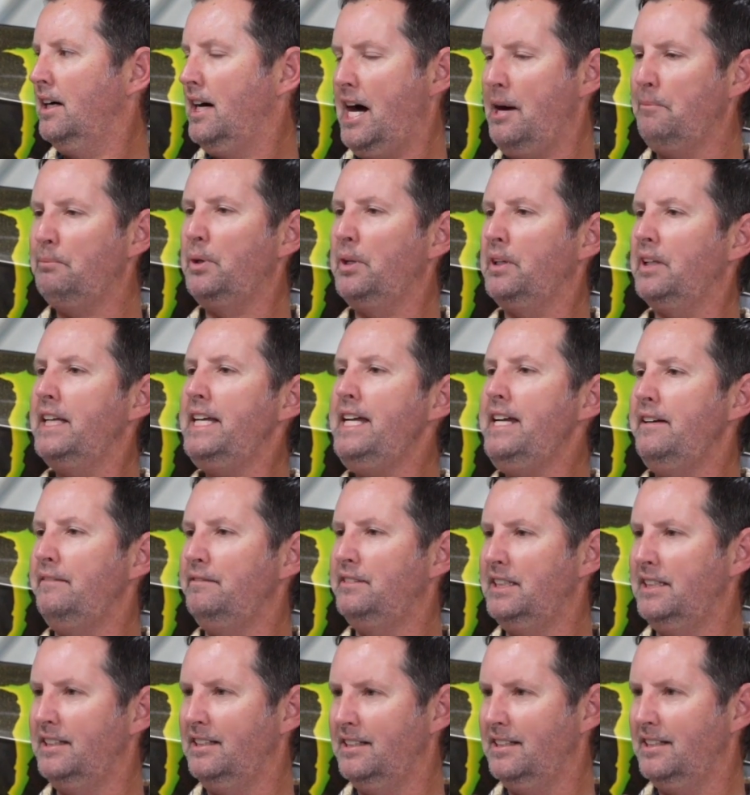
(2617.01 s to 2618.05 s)
I'm
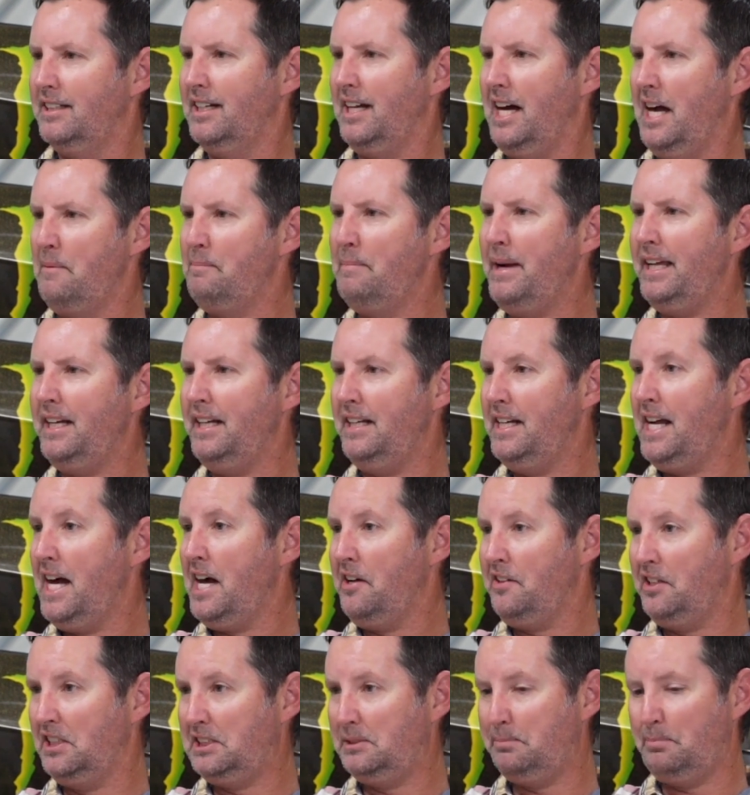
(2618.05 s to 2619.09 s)
relieved. I made it
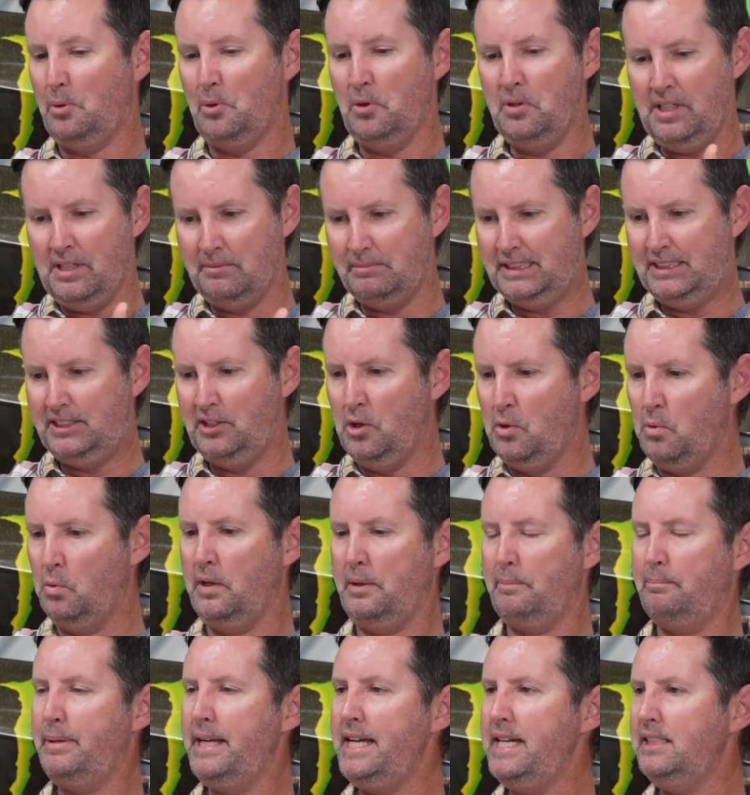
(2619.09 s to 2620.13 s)
out of the sport. I'm still in
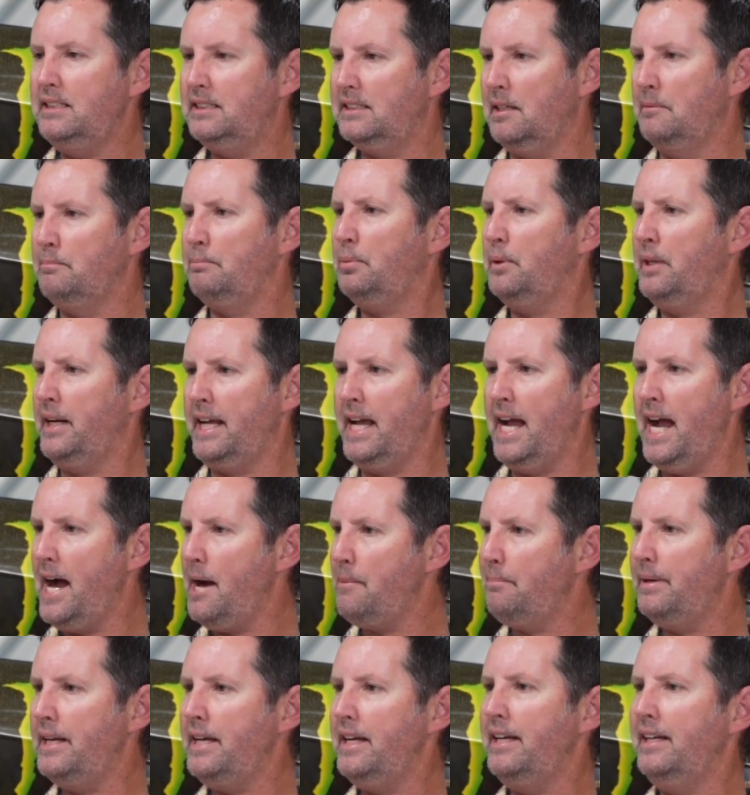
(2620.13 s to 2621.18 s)
one piece. I'm pretty
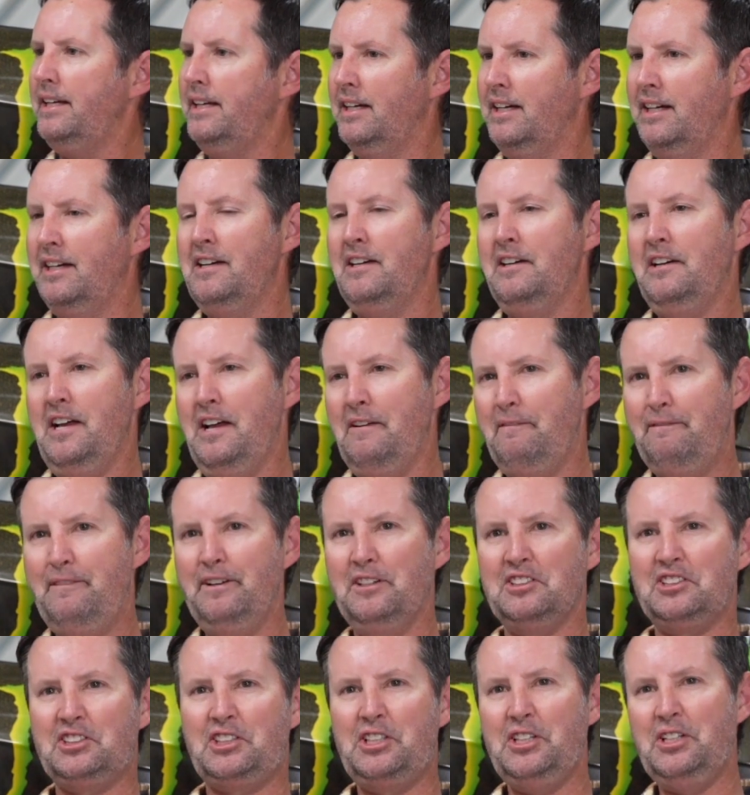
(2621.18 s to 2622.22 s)
happy. Yeah. It
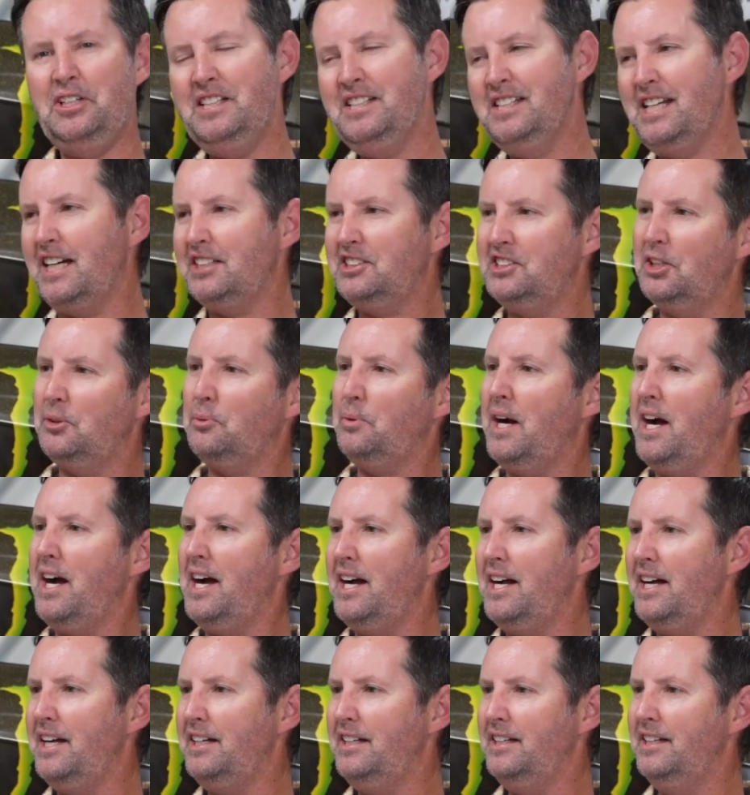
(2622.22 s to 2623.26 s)
feels good not to
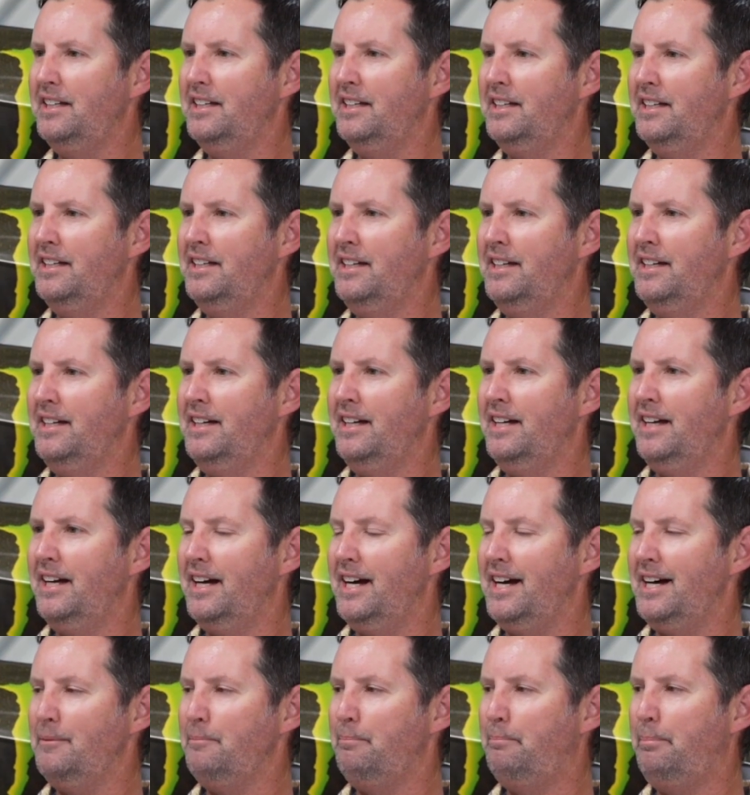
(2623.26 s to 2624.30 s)
ride.
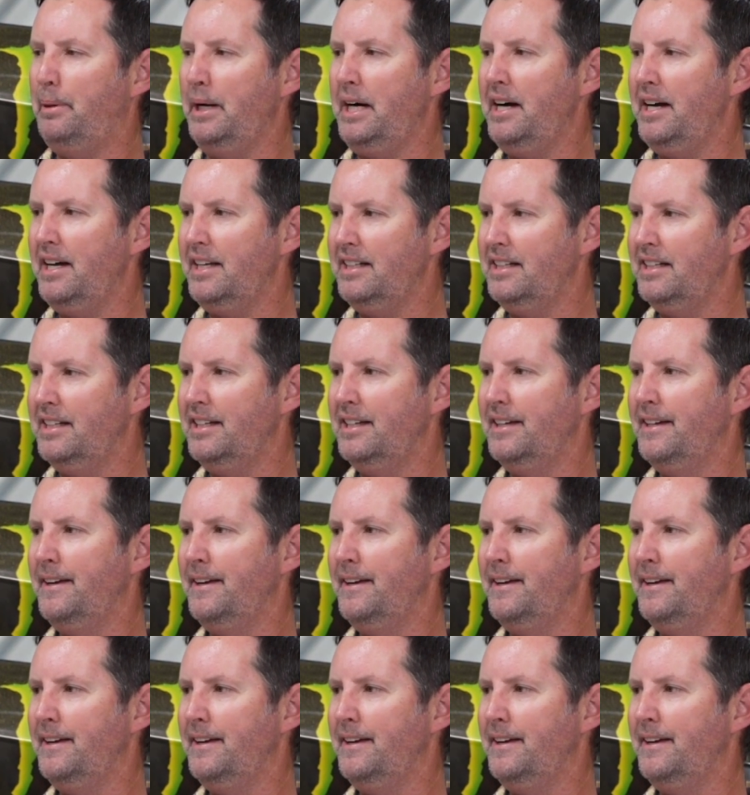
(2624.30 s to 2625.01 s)
But